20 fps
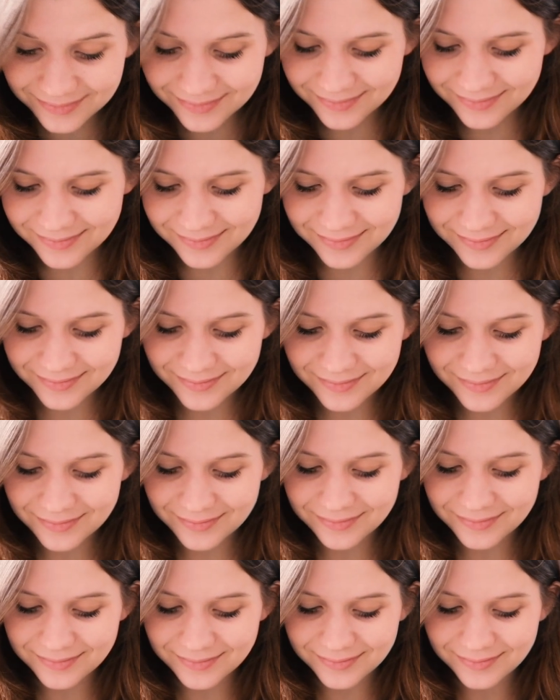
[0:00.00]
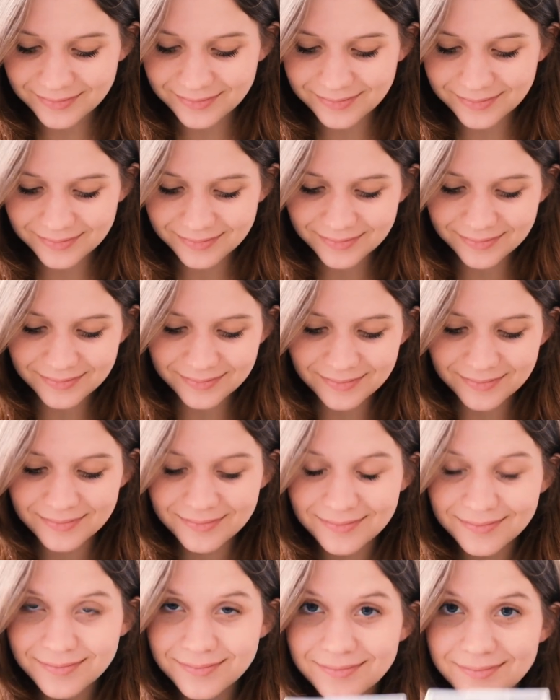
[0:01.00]

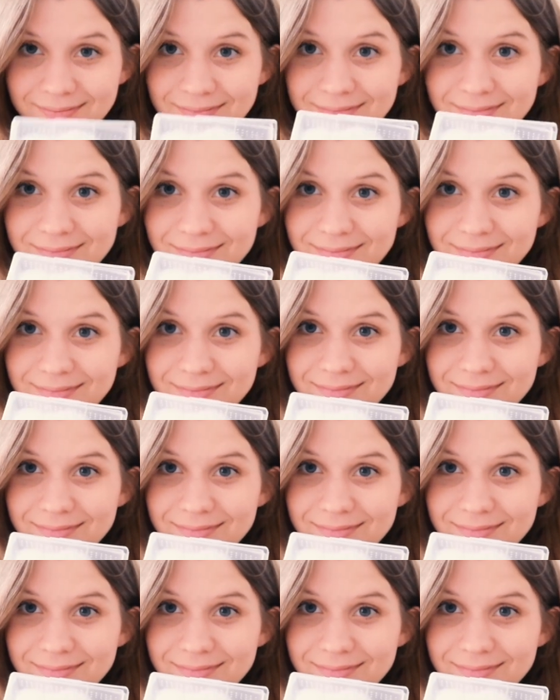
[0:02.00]
Nothing is said.